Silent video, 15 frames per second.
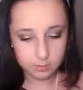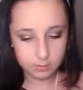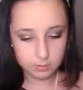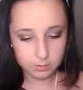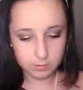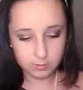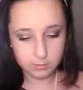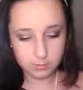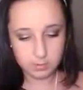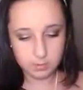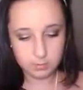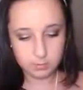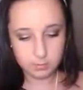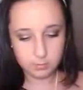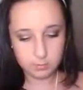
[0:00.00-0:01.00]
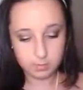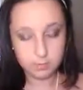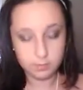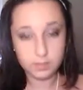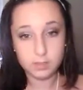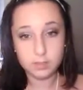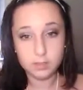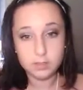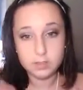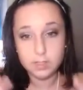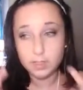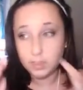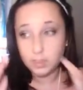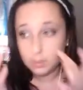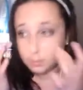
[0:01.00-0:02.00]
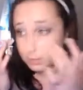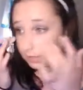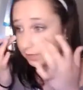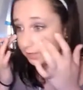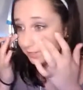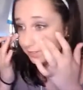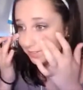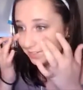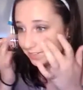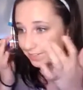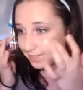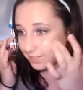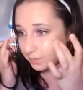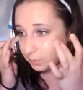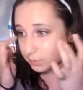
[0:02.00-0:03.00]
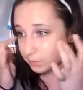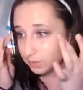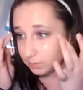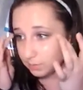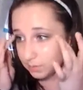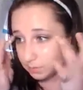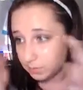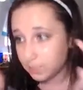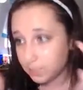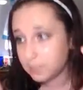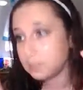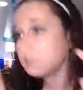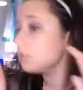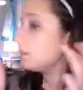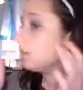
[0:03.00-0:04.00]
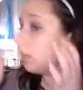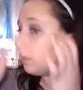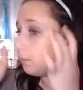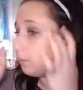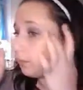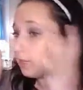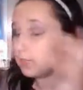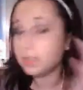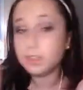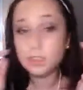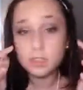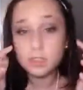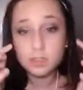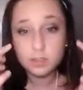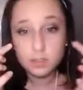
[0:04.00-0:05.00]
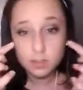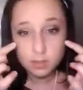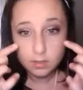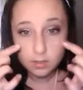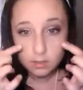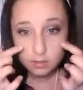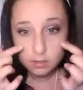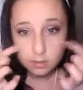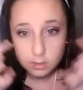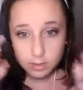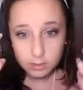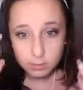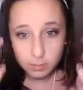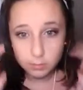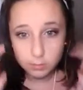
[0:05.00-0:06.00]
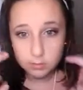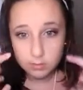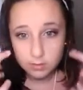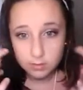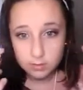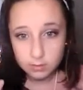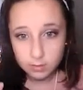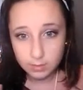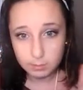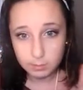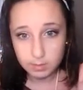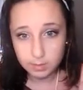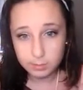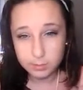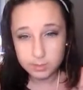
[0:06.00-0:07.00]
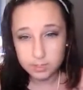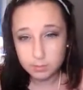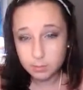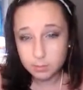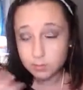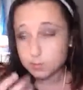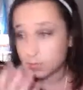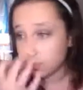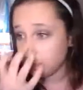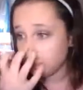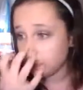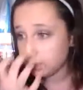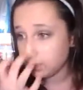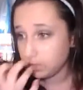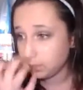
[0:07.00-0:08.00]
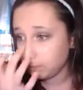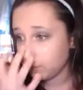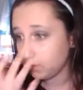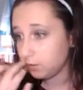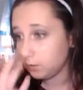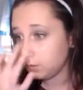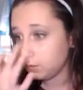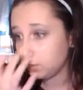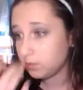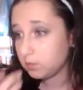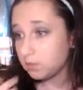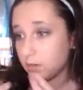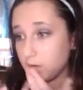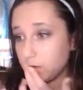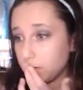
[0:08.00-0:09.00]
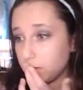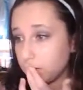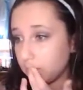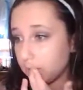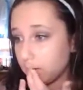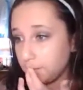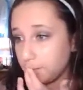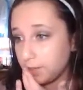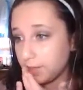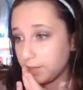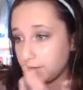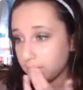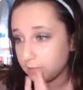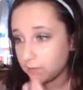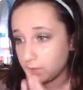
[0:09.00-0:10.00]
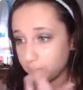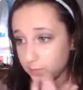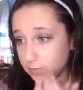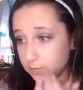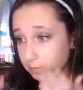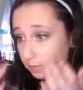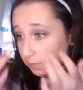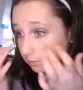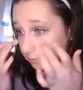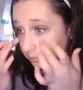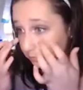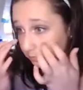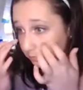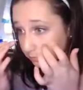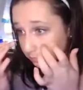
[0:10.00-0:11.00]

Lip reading: So I'm just gonna rub that in between my fingers, and then I'm gonna put some spots on my cheekbones, like my upper cheekbones, and then down my nose and on my Cupid's bow.